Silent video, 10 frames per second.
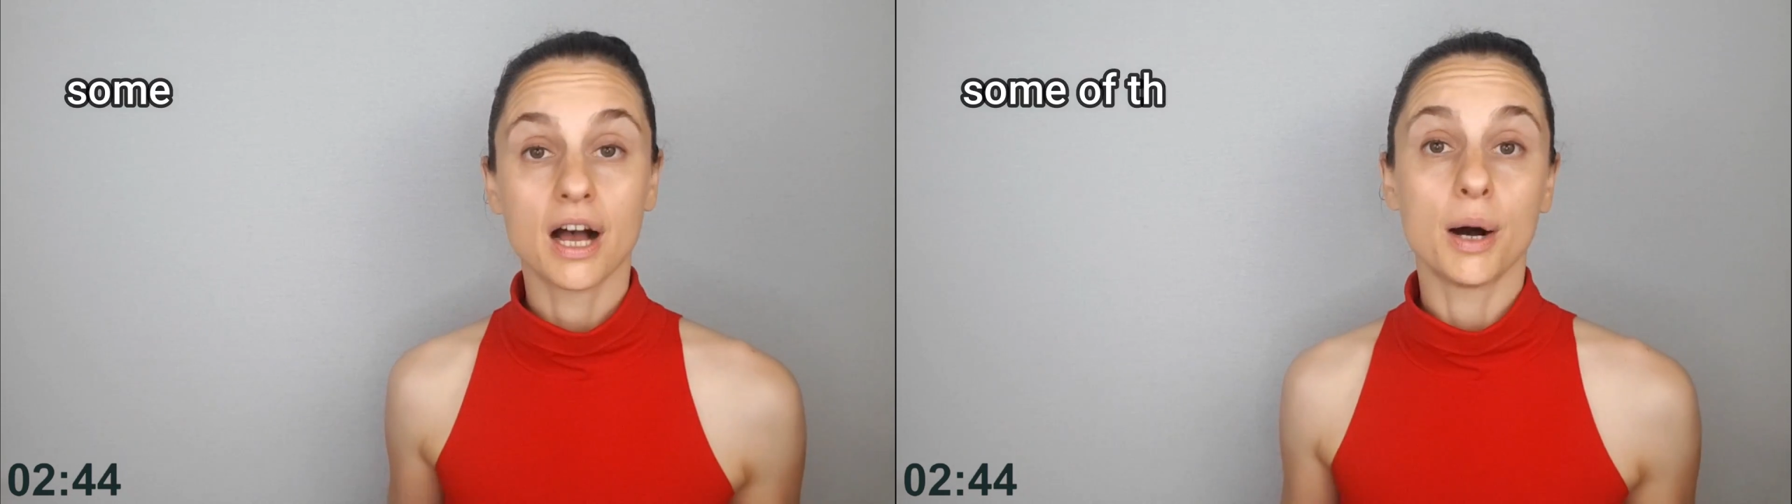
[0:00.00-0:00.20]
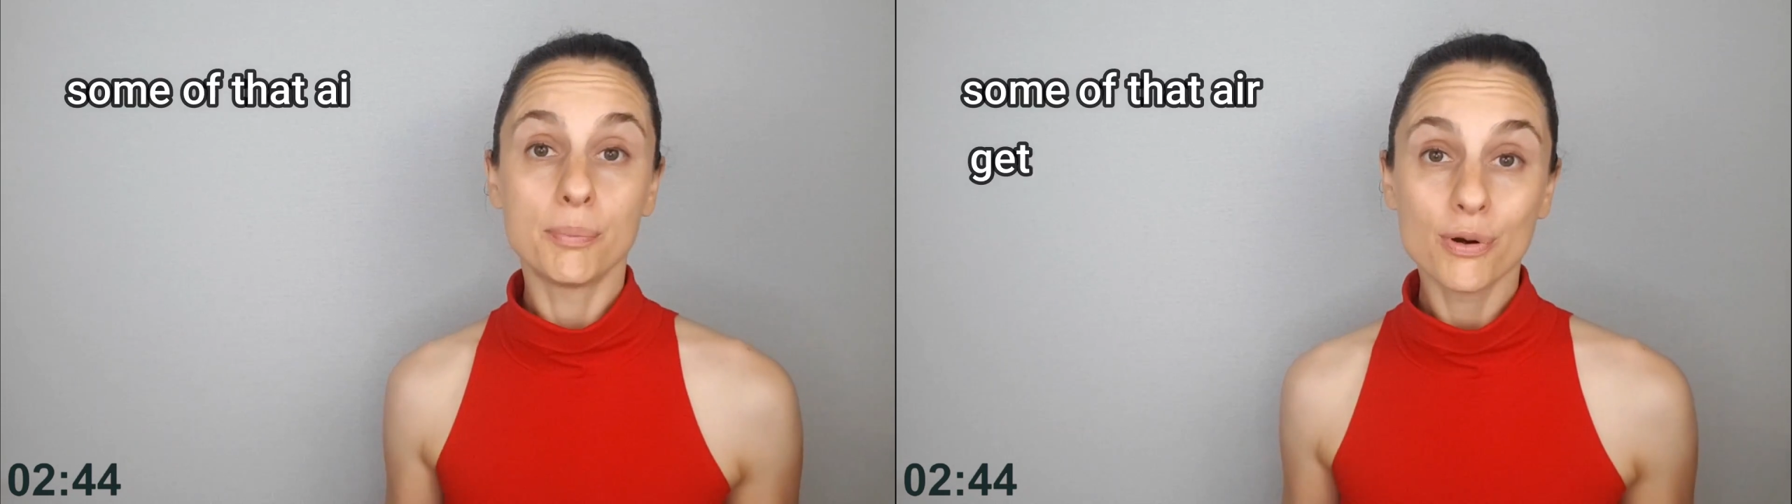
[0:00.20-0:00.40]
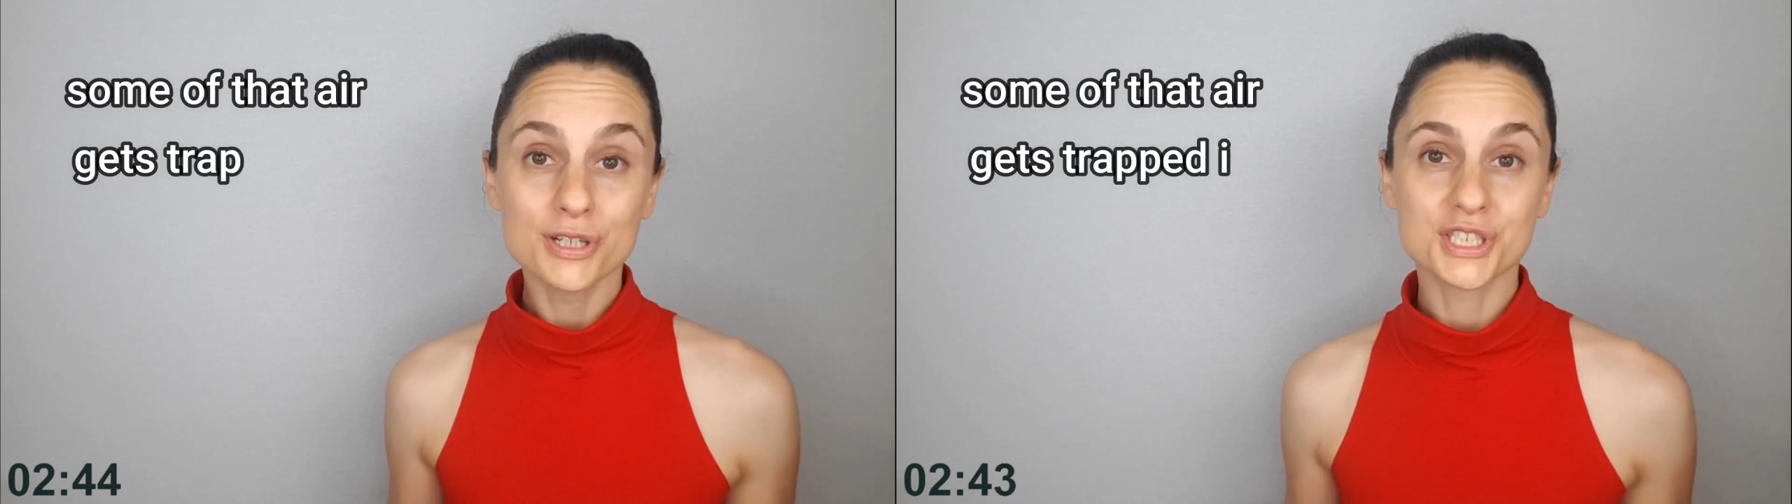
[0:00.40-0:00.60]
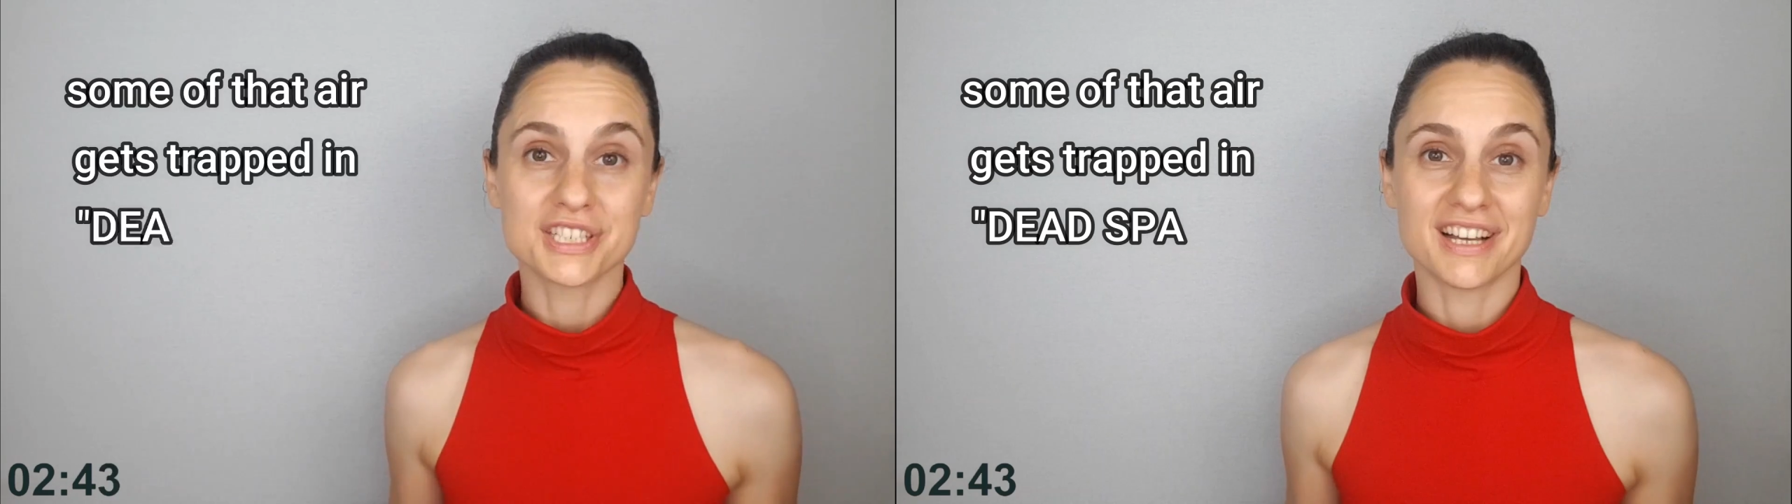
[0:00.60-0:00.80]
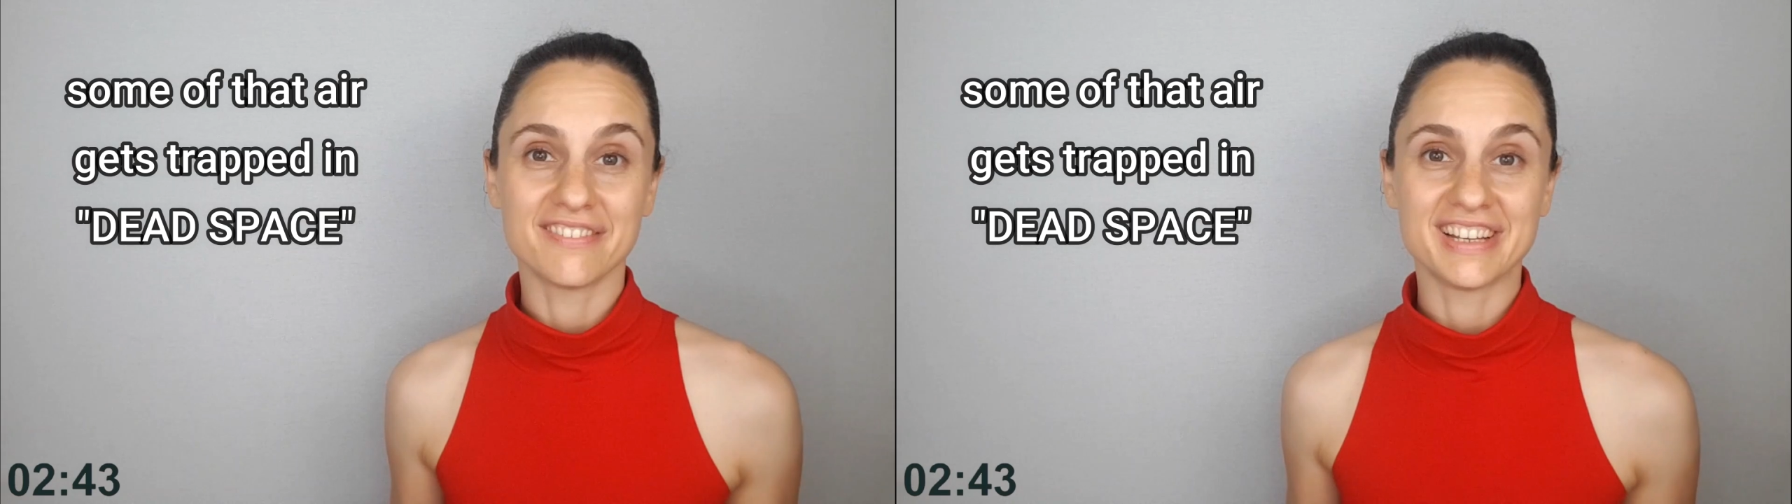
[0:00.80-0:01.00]
A
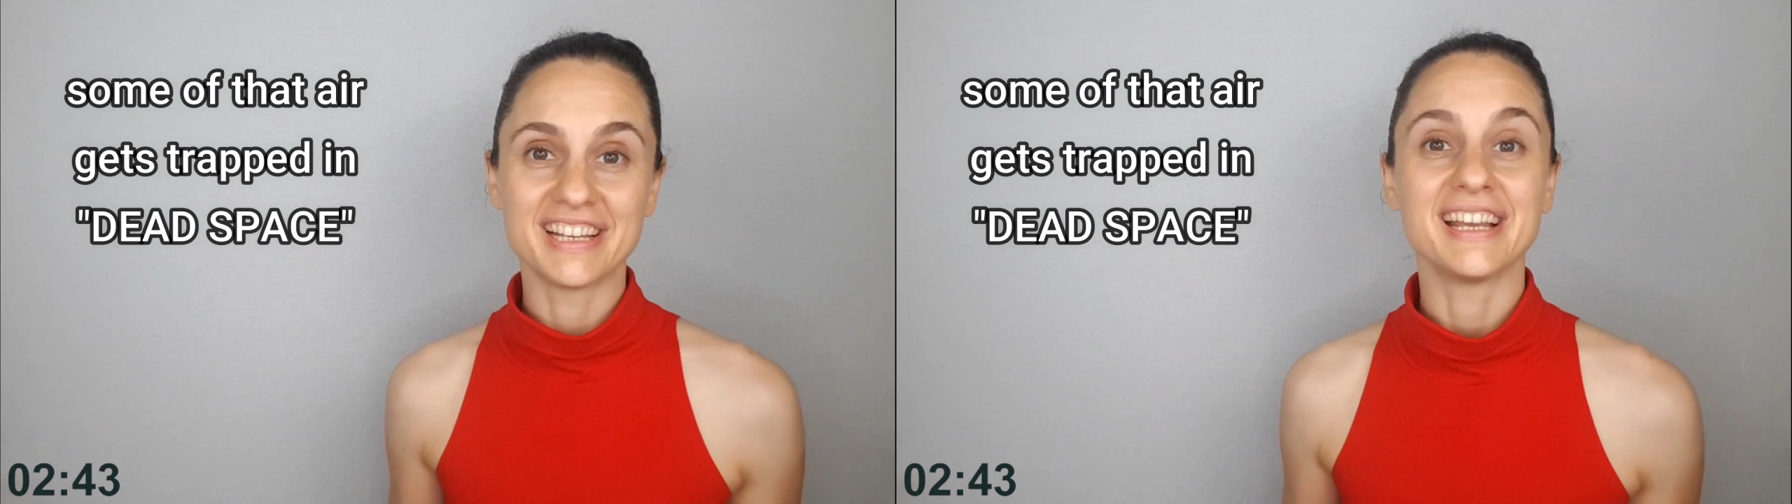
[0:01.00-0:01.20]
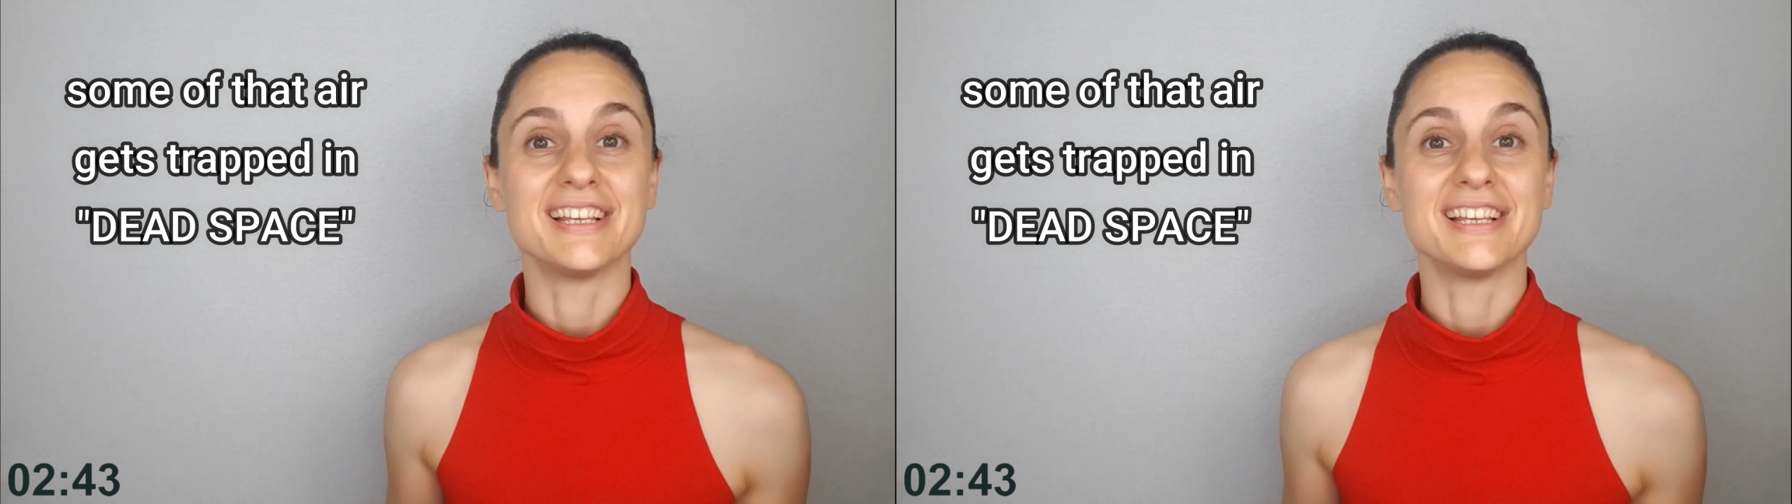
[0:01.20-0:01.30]
portion of it